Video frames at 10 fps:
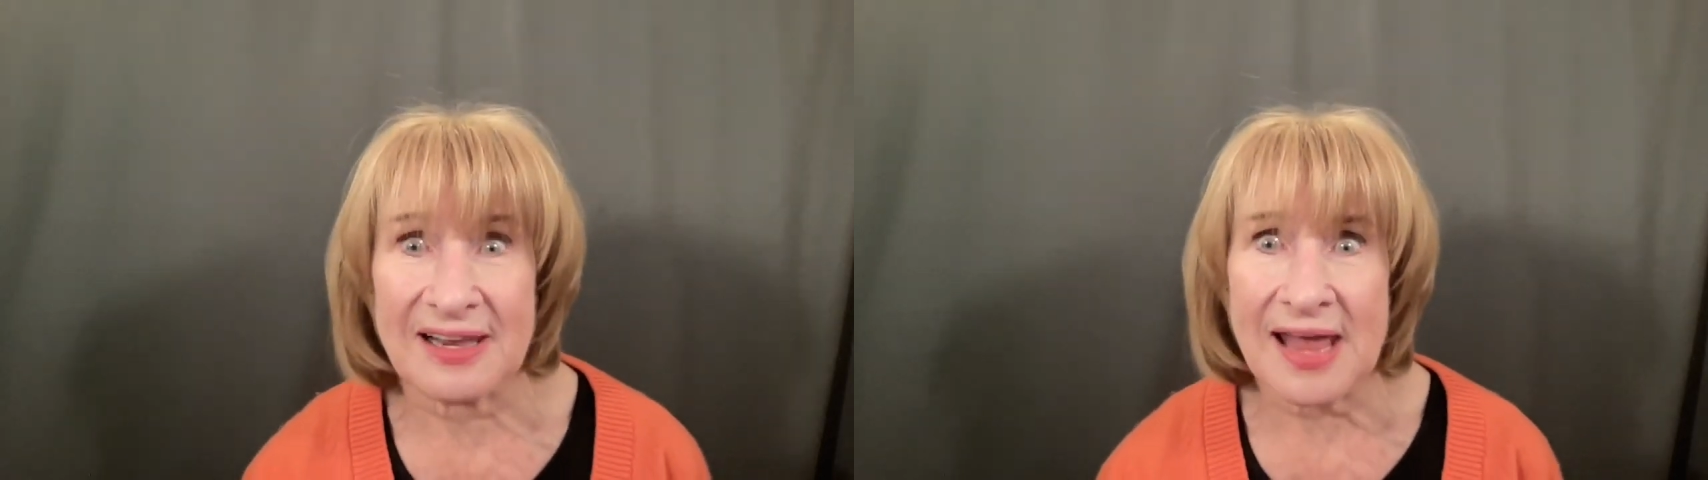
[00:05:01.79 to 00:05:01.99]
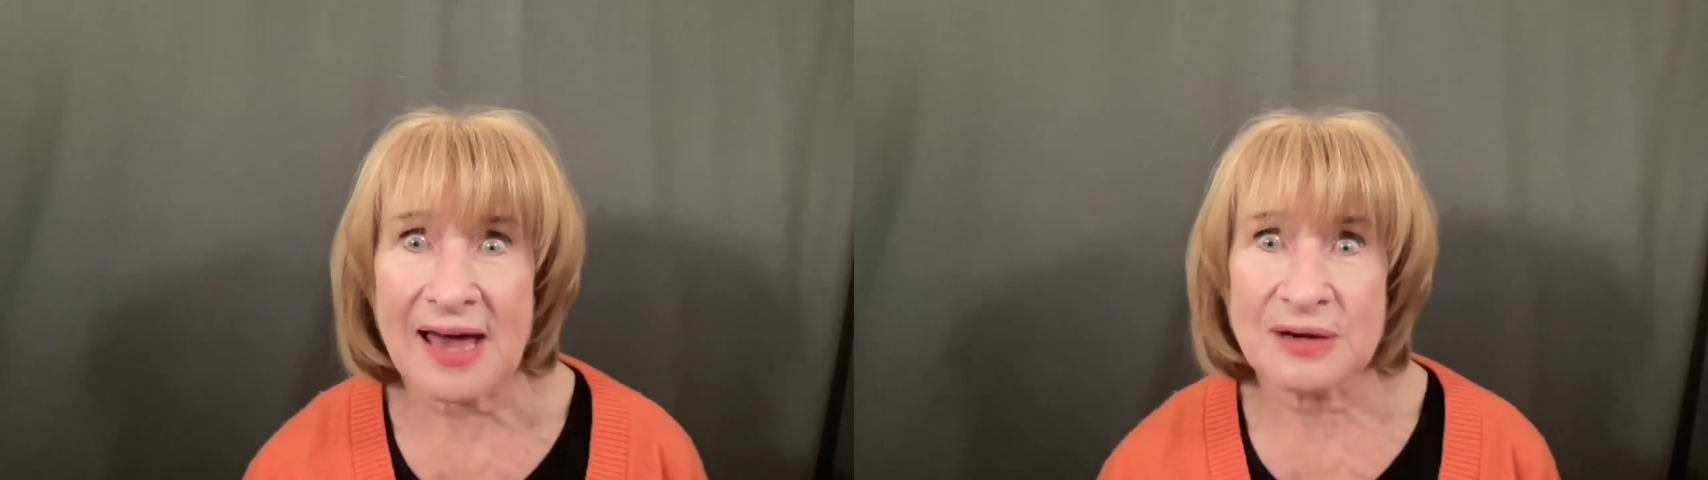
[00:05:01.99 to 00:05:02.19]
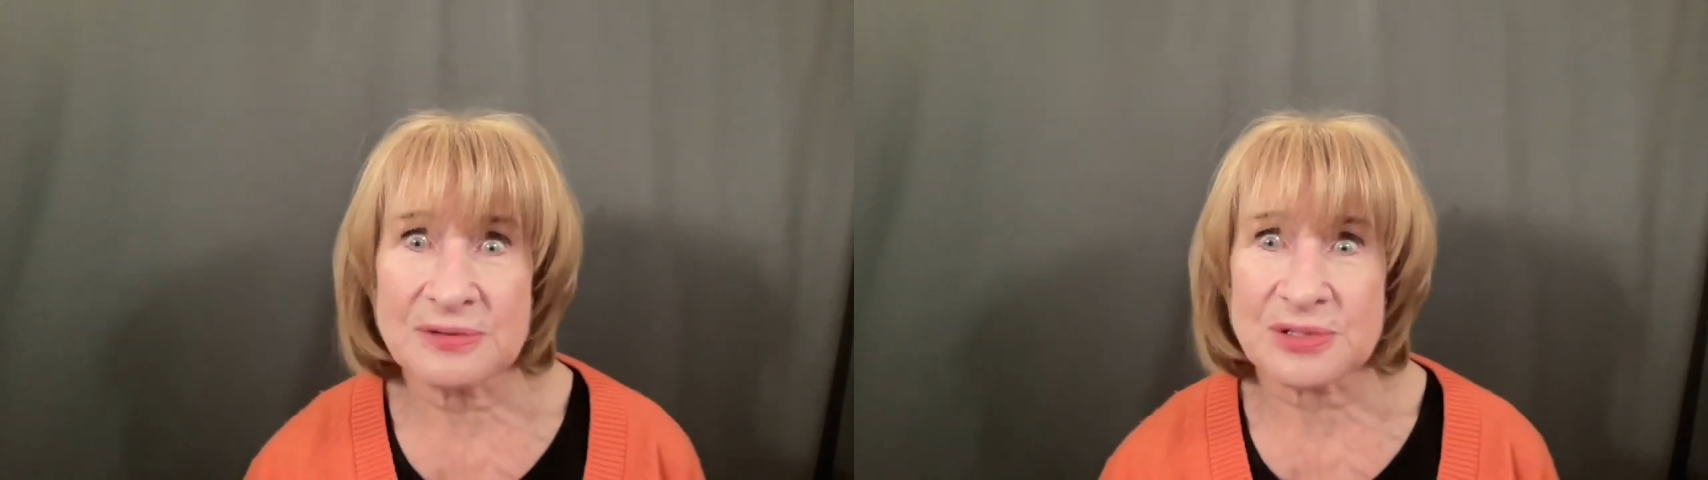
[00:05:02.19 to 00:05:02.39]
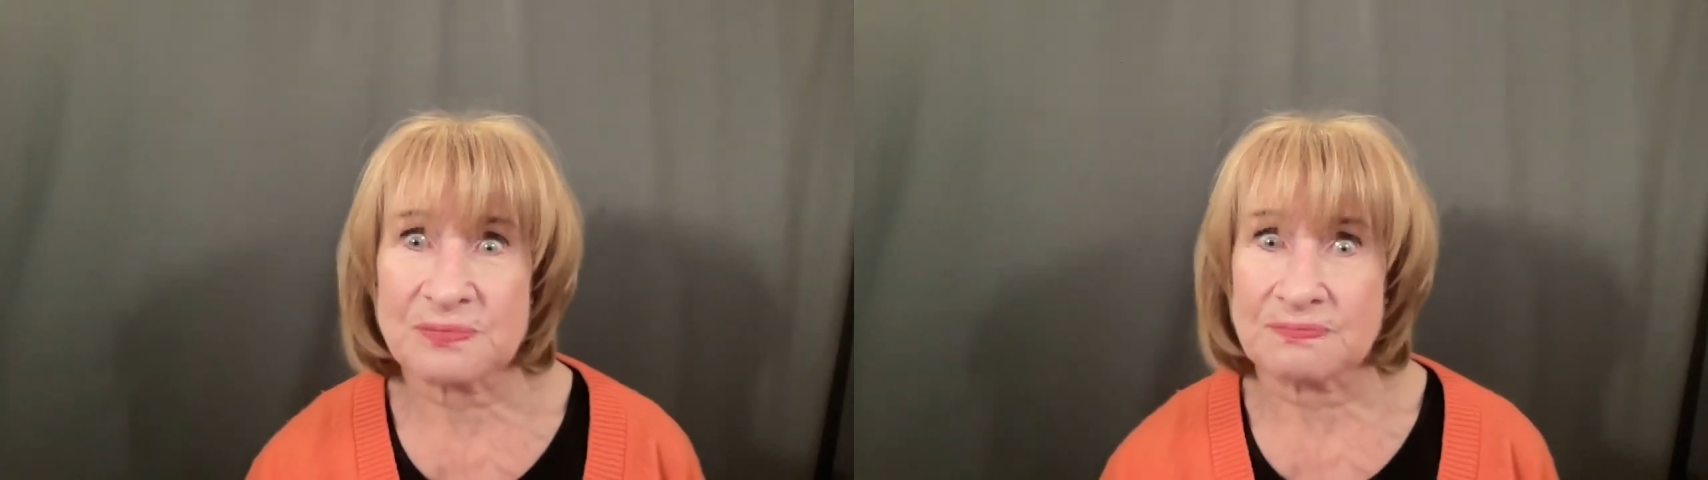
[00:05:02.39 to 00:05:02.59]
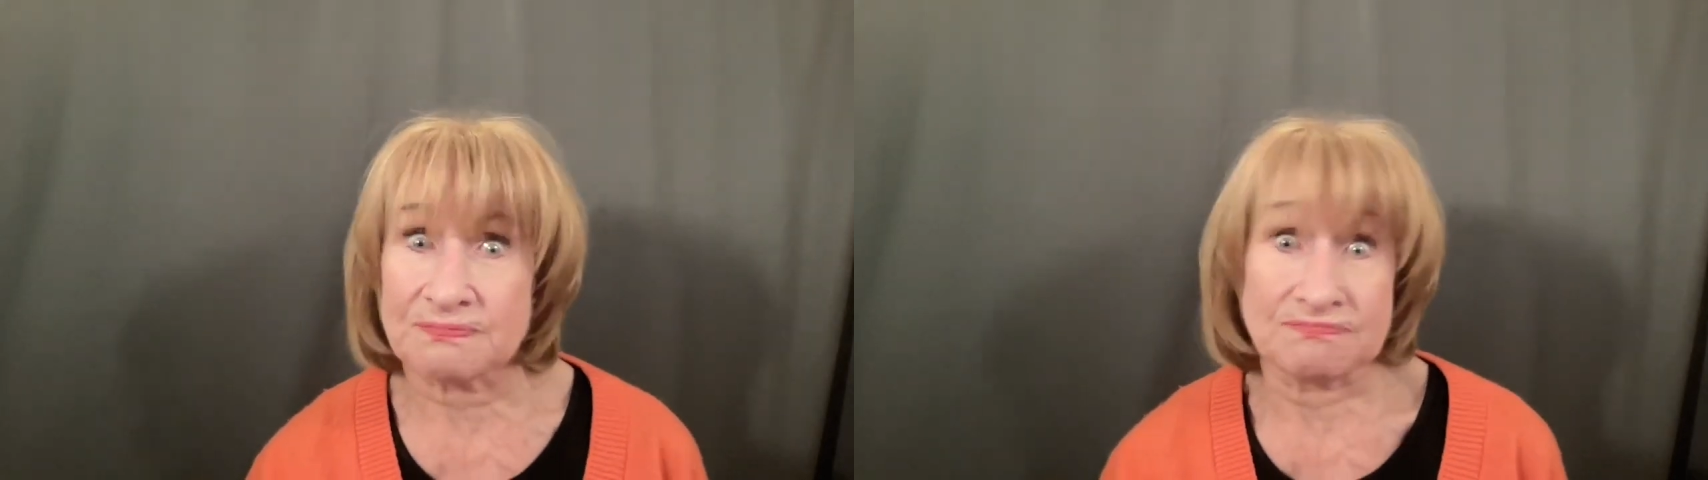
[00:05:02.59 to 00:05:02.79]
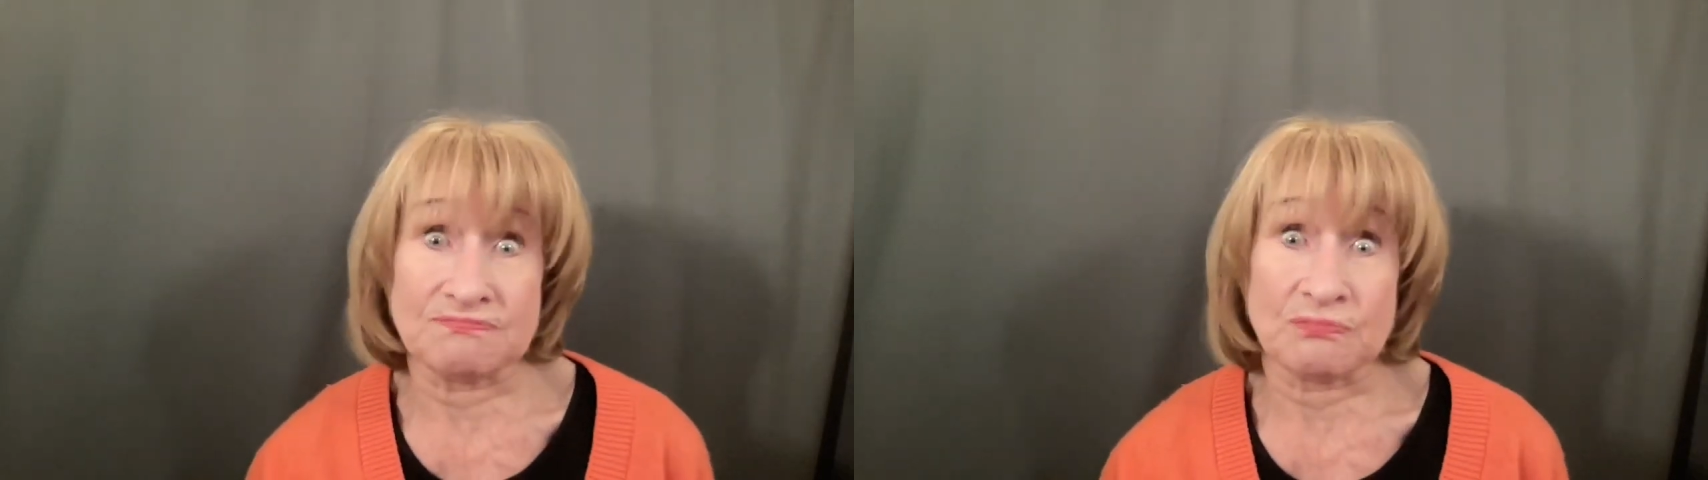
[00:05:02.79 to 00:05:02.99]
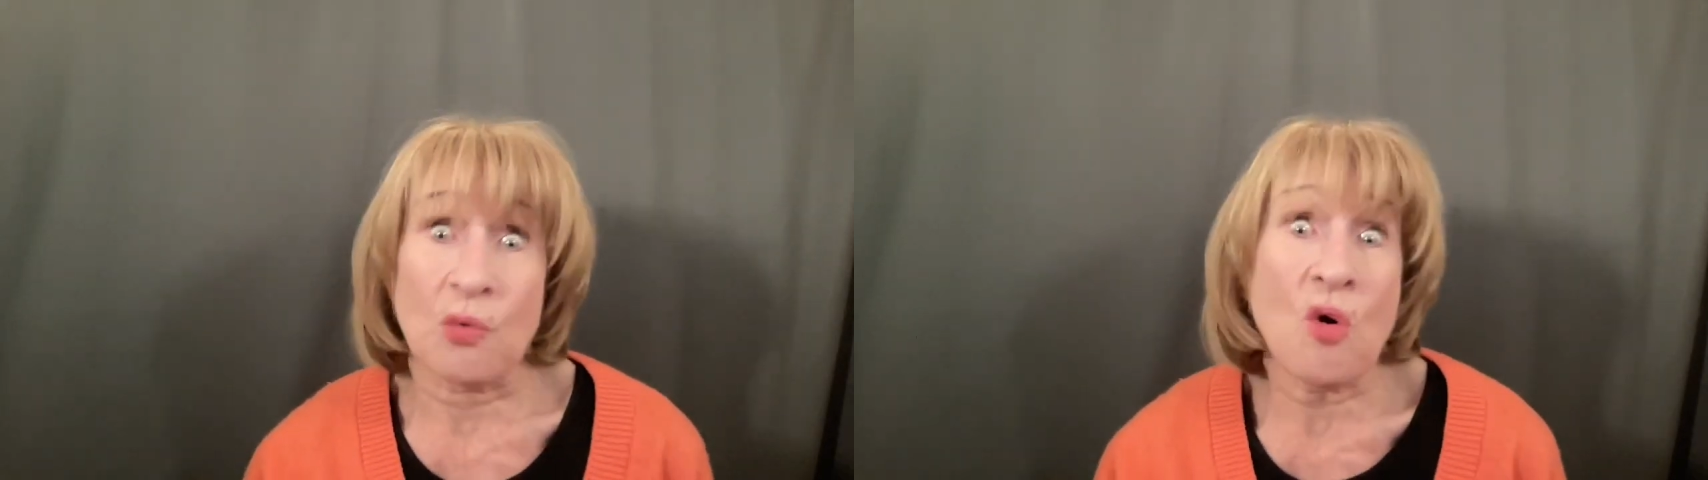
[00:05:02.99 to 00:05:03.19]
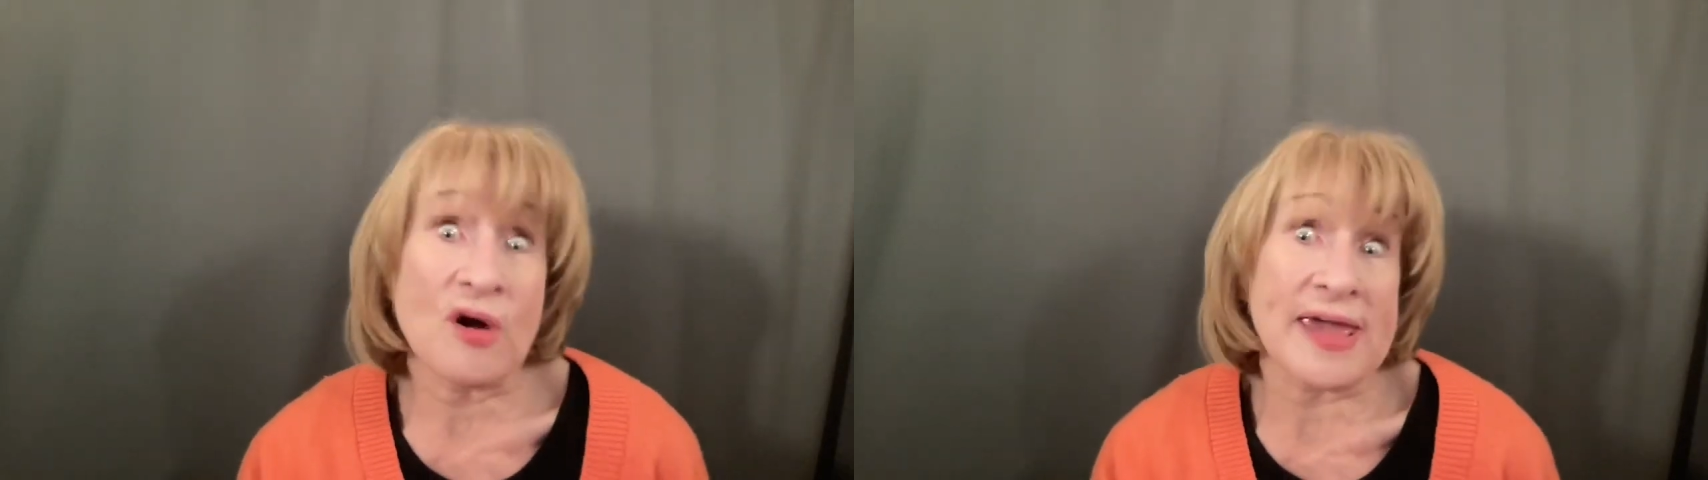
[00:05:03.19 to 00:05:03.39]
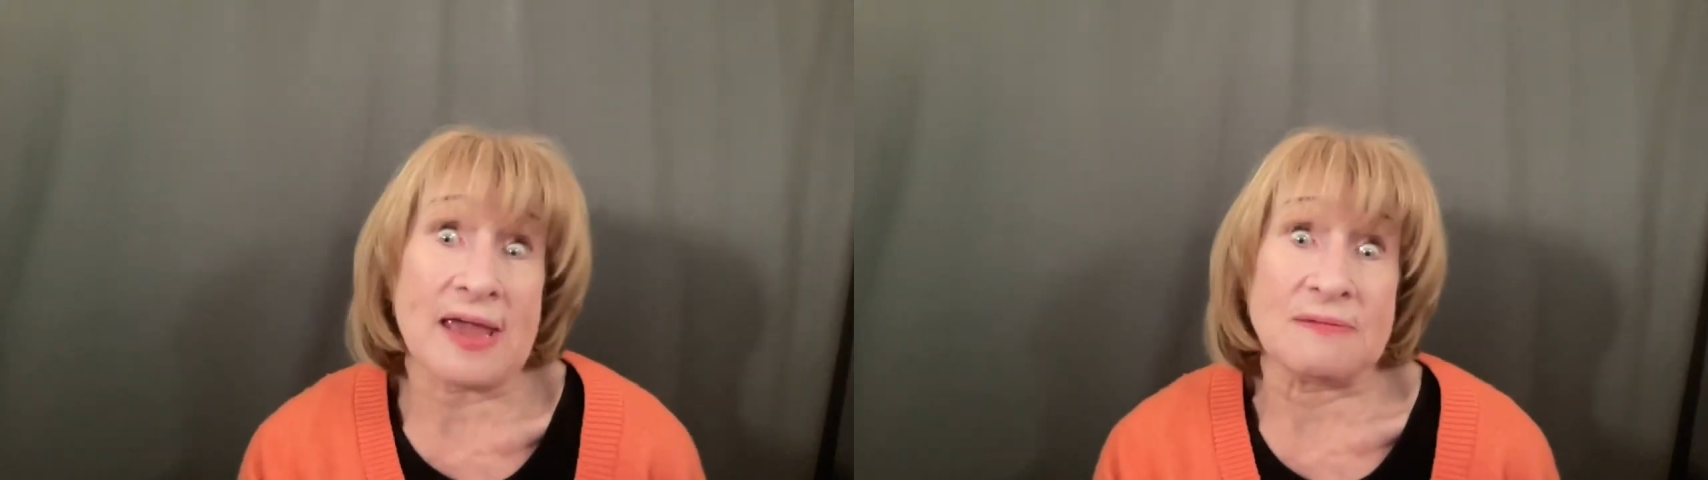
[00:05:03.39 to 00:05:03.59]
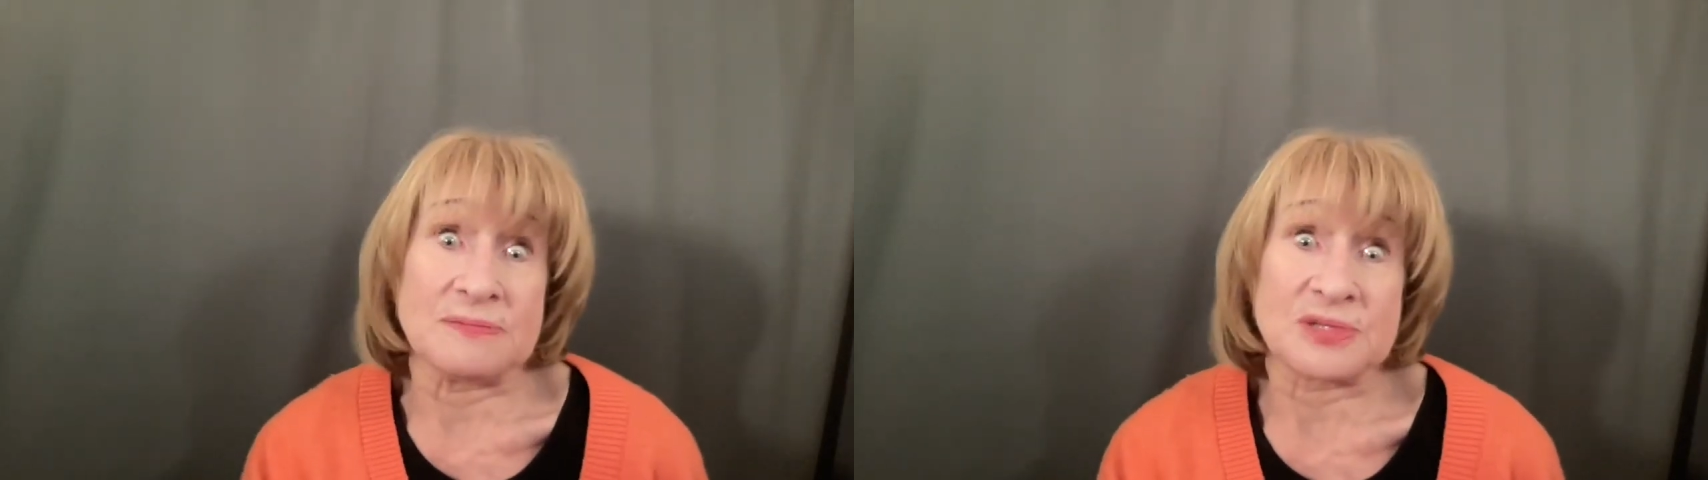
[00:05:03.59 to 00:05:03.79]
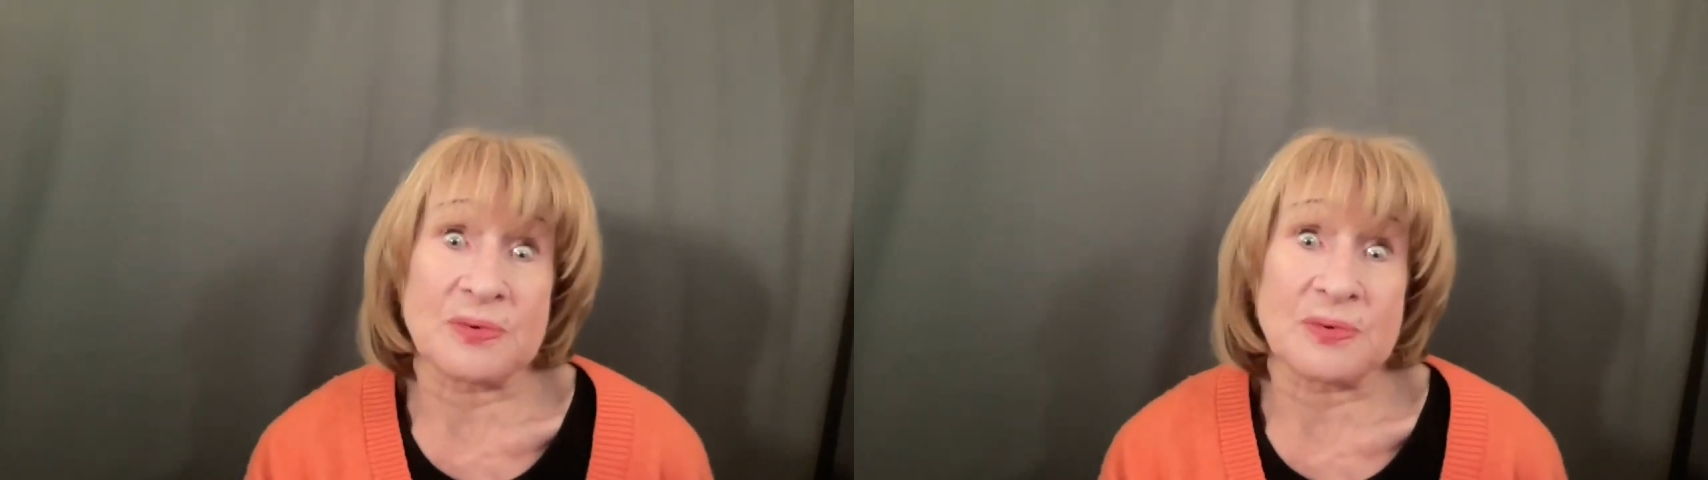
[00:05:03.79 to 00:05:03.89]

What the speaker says: allows war games